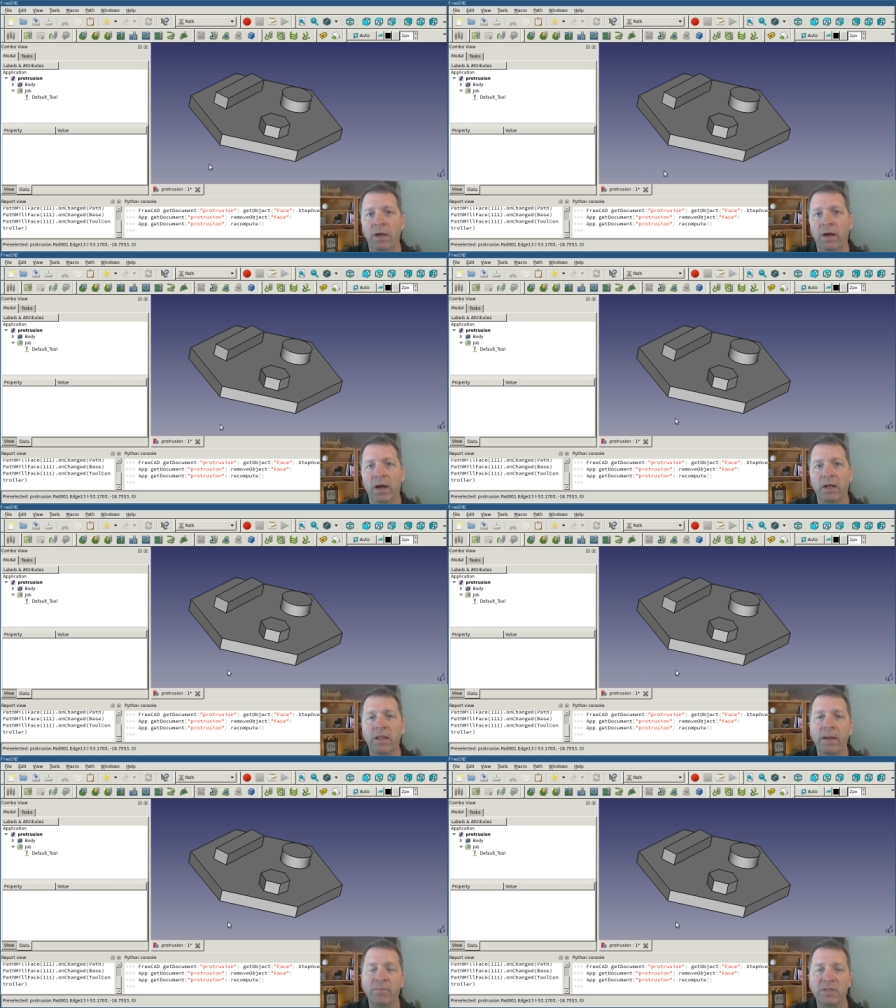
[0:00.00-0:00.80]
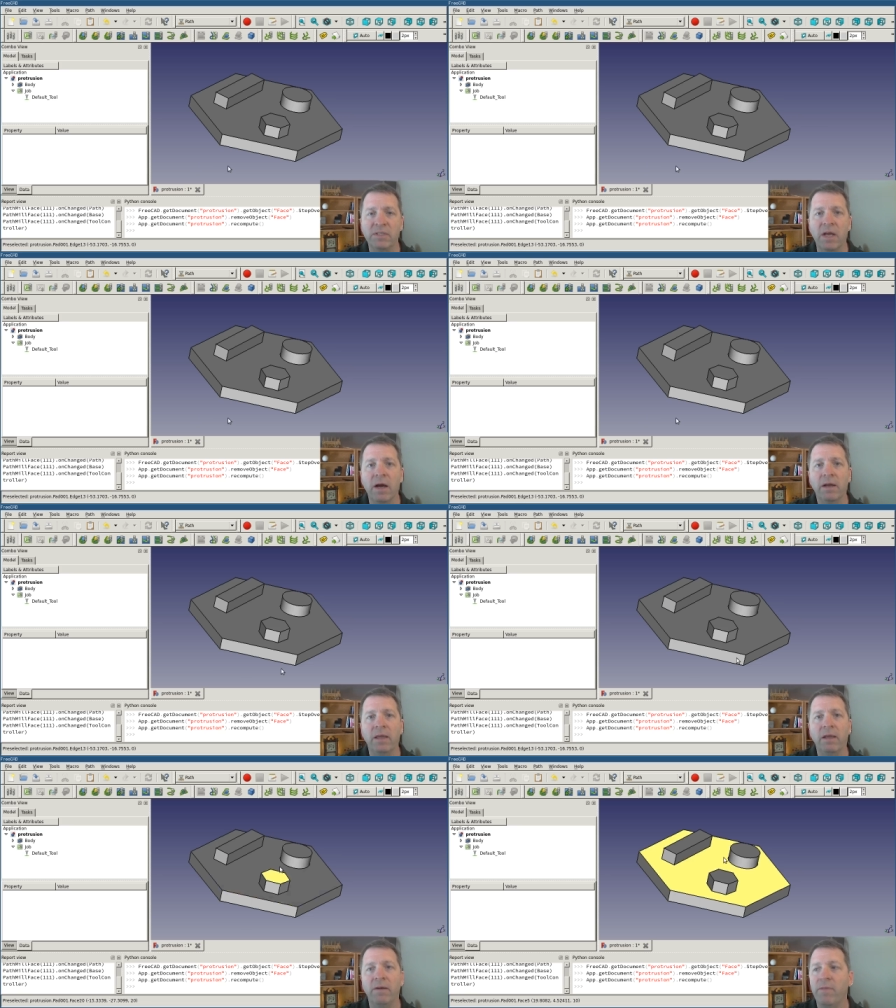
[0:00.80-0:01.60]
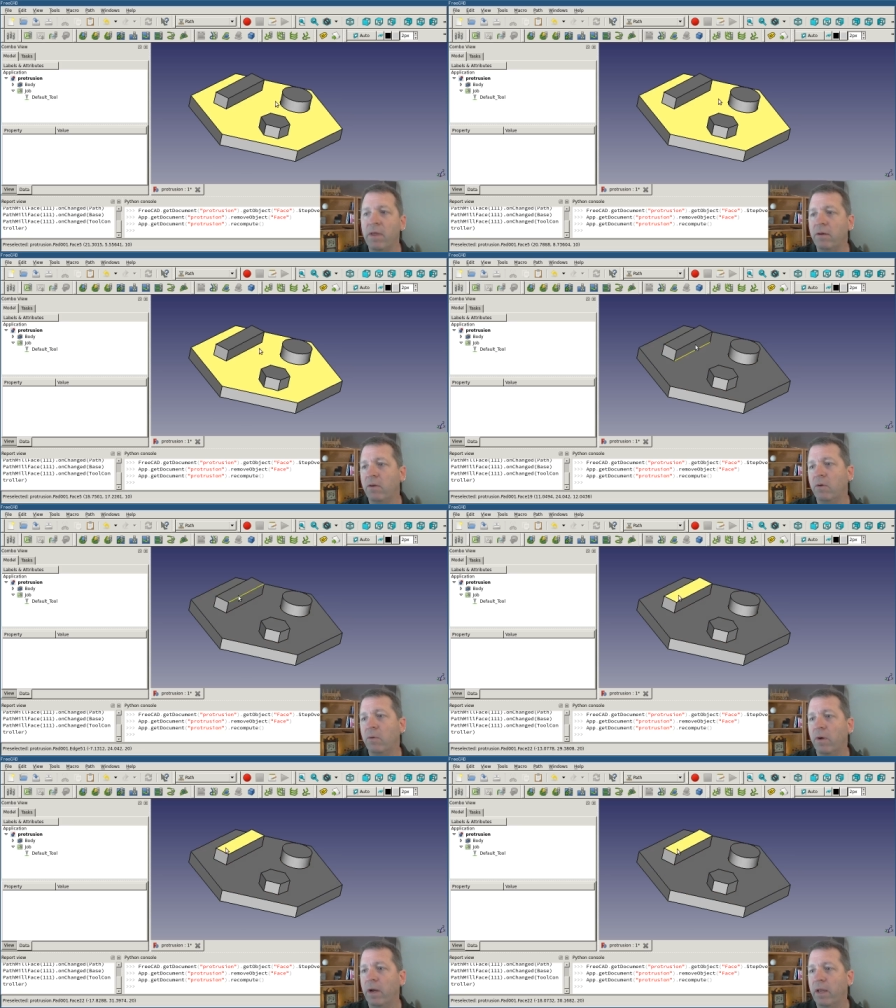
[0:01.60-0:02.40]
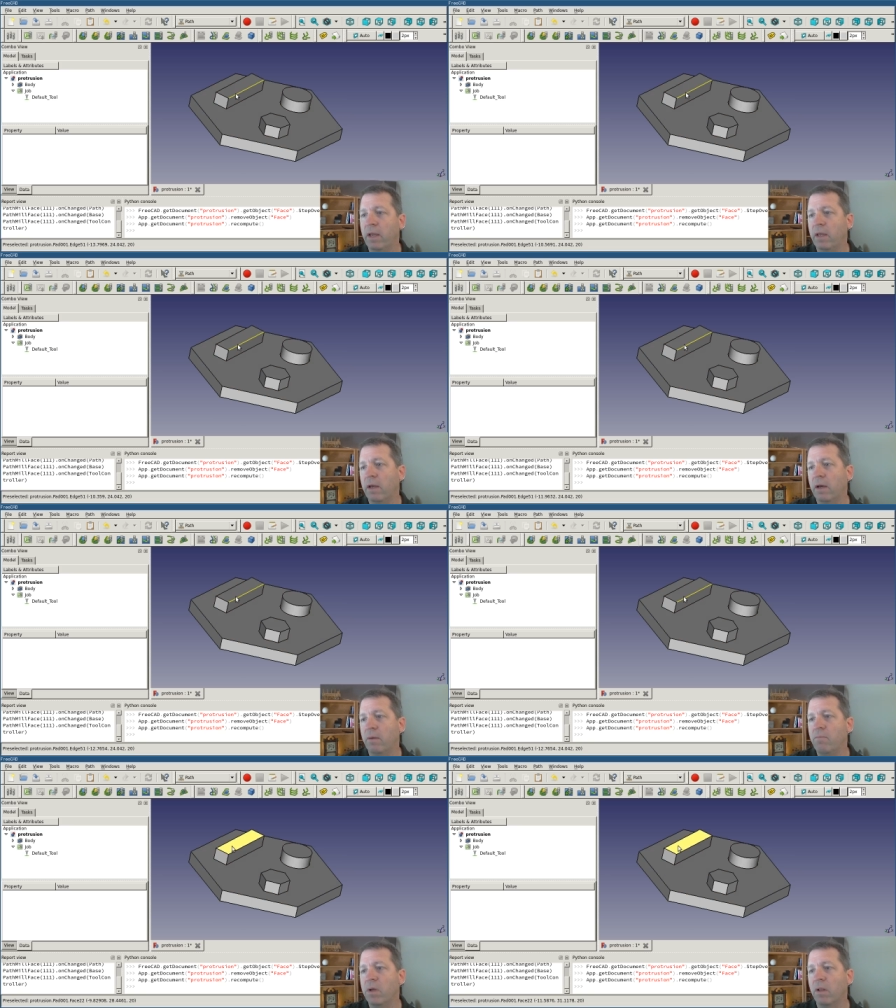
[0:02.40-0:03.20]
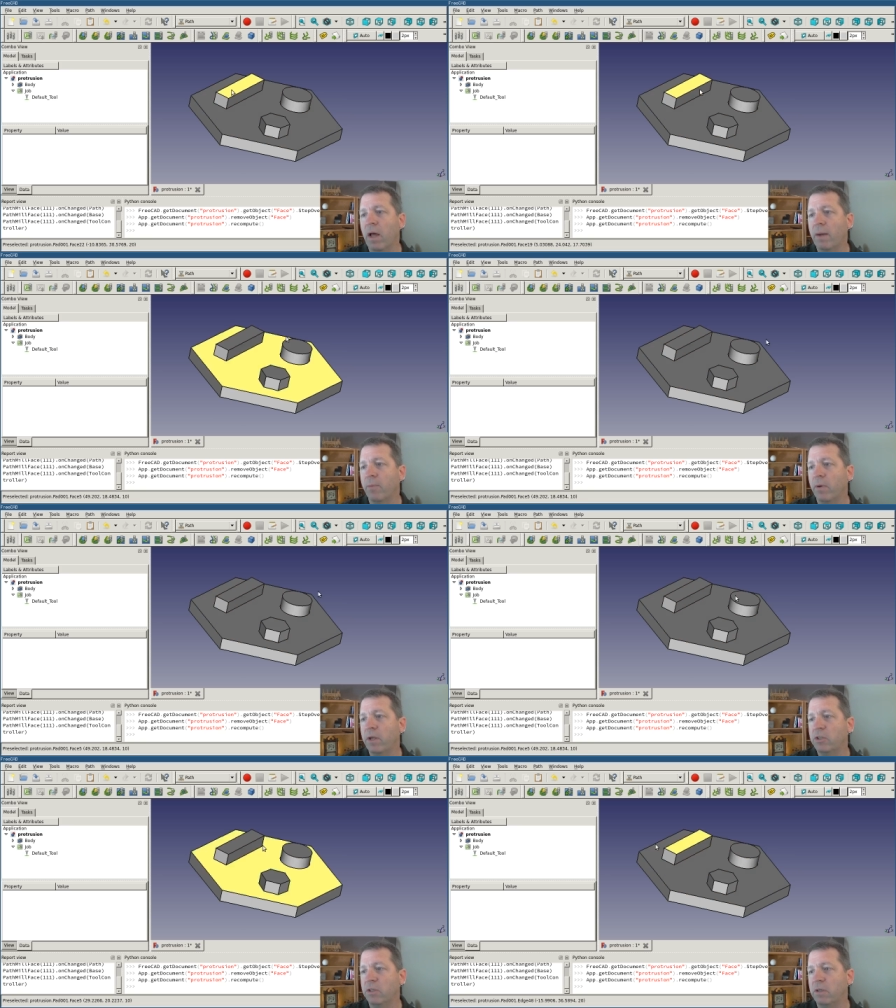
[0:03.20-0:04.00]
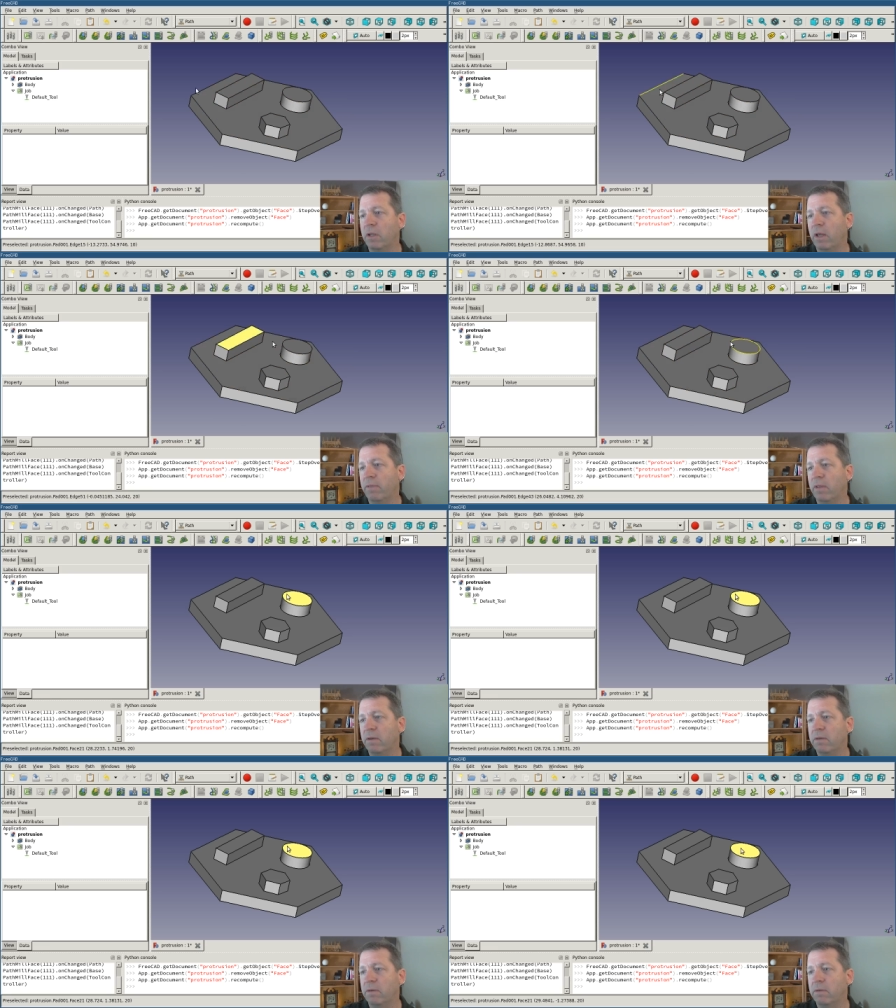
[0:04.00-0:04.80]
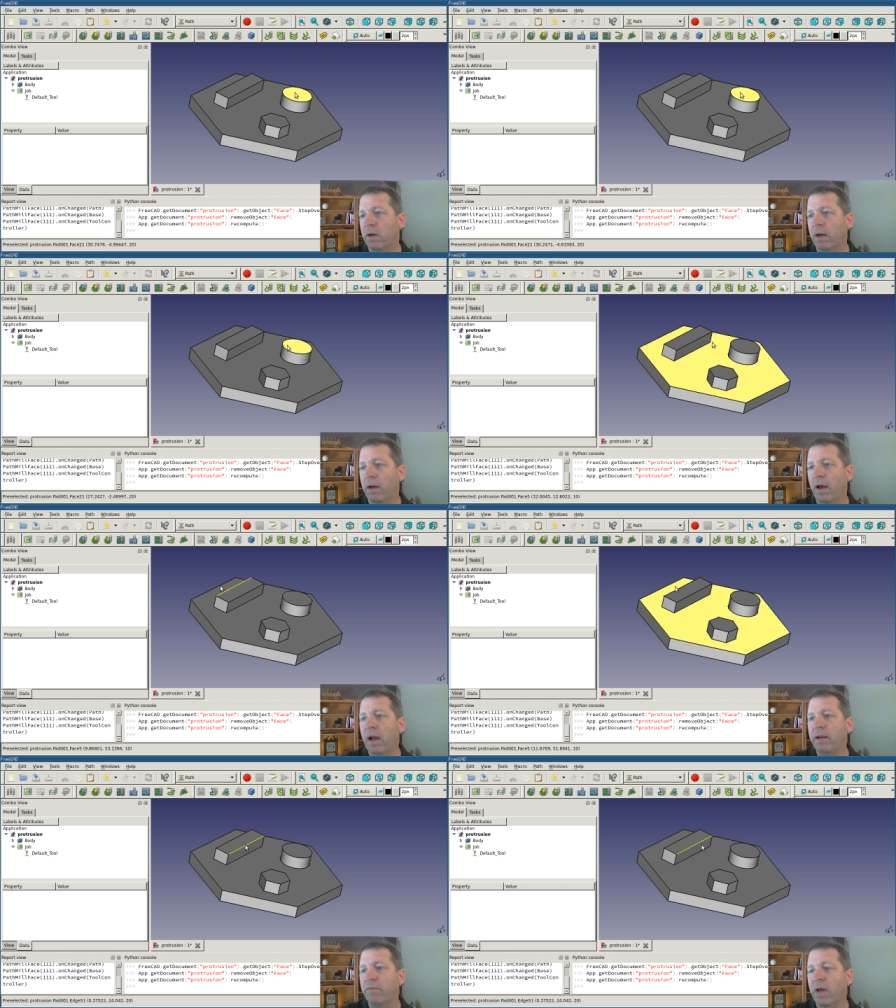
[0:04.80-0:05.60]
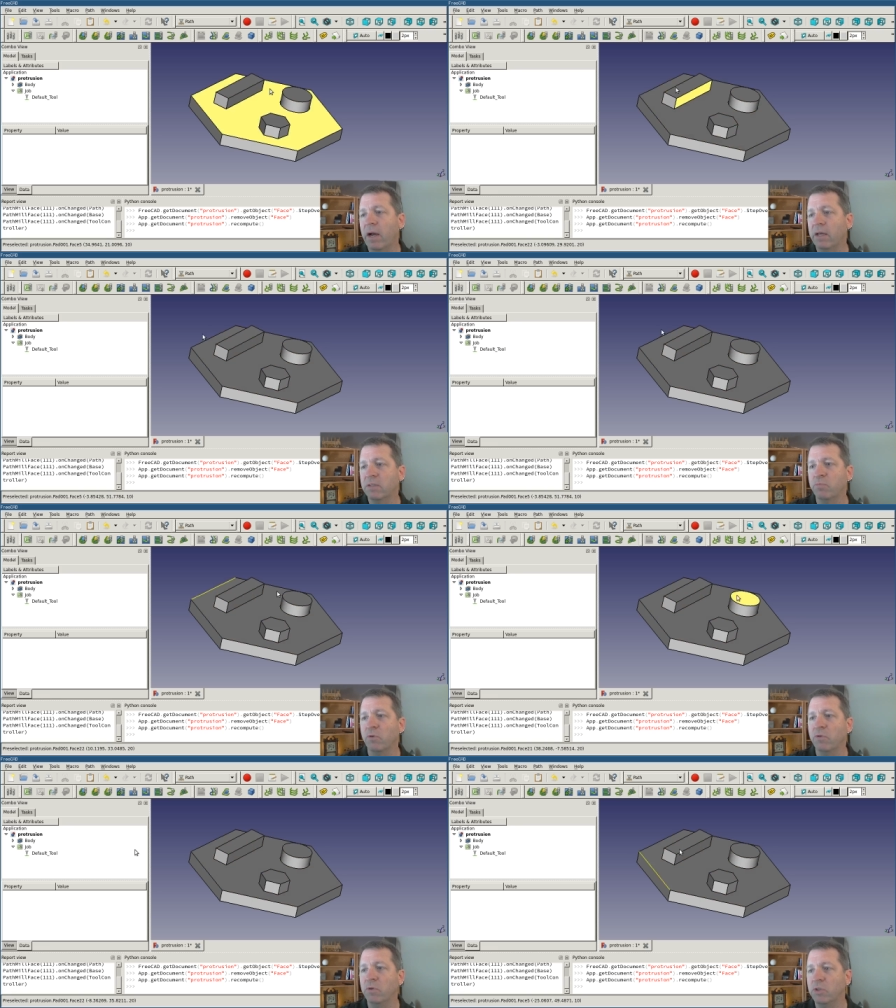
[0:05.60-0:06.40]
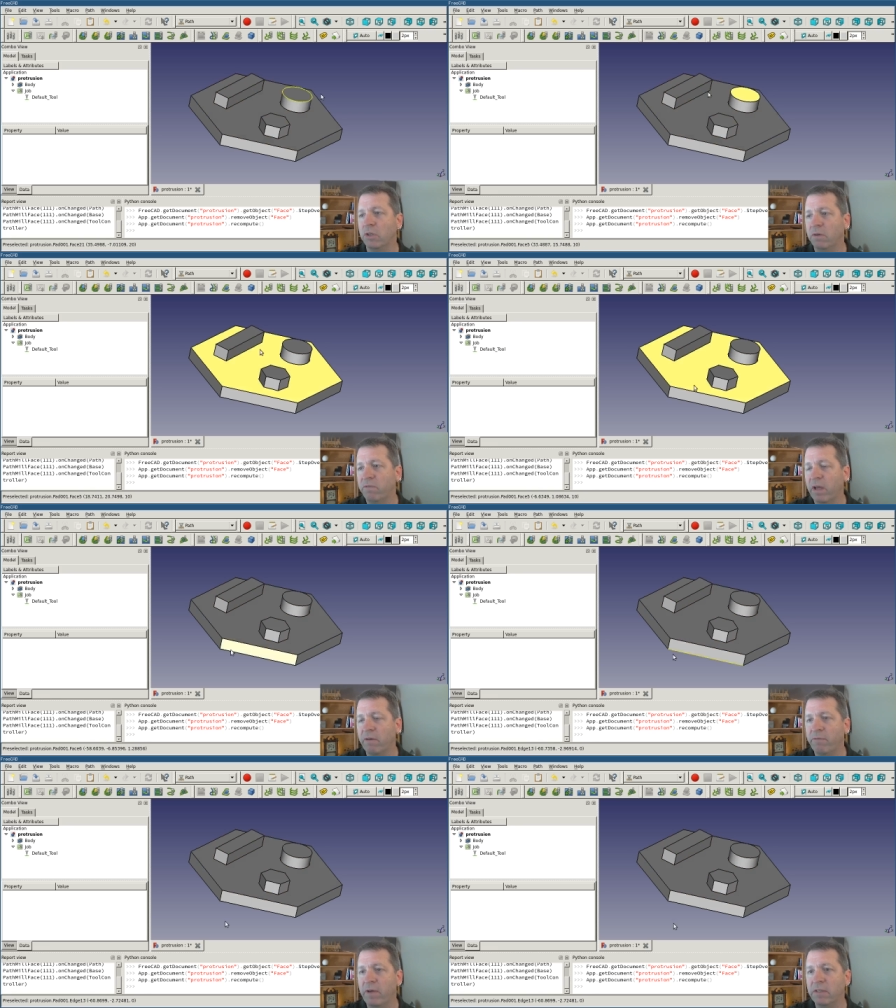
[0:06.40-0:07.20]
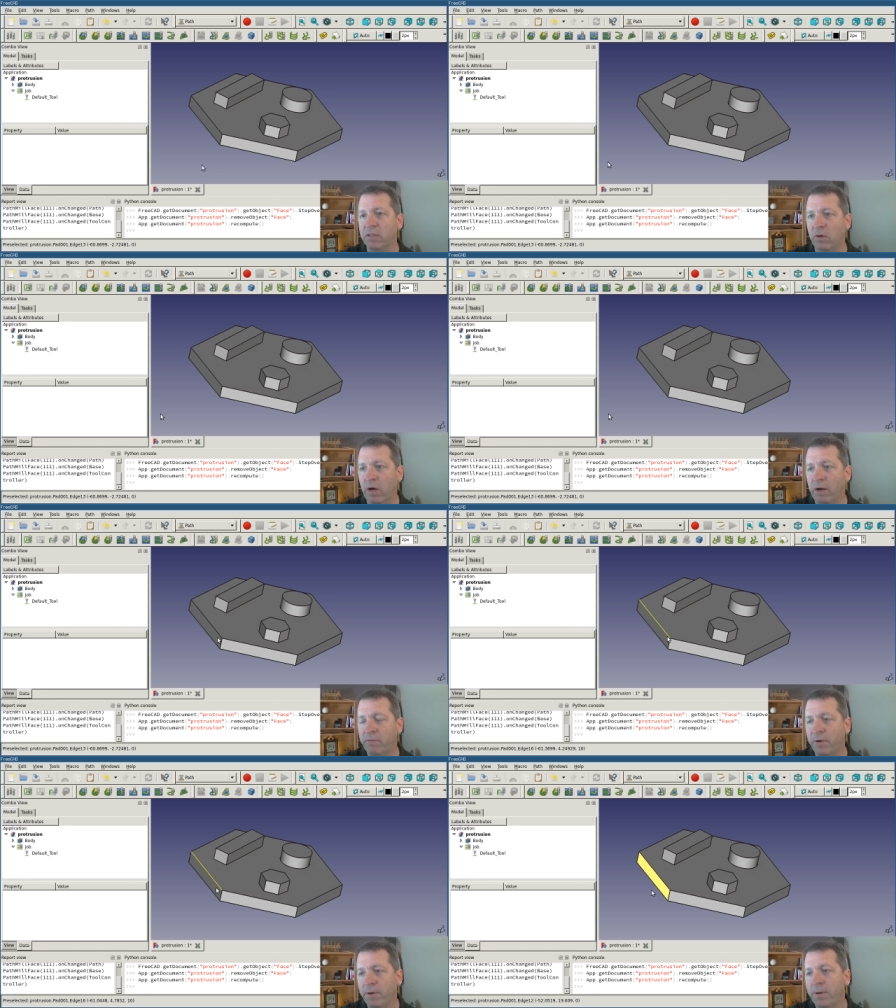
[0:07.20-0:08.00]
clamp the stock in and then do a mill operation at the height of the highest protrusion and kind of face it off.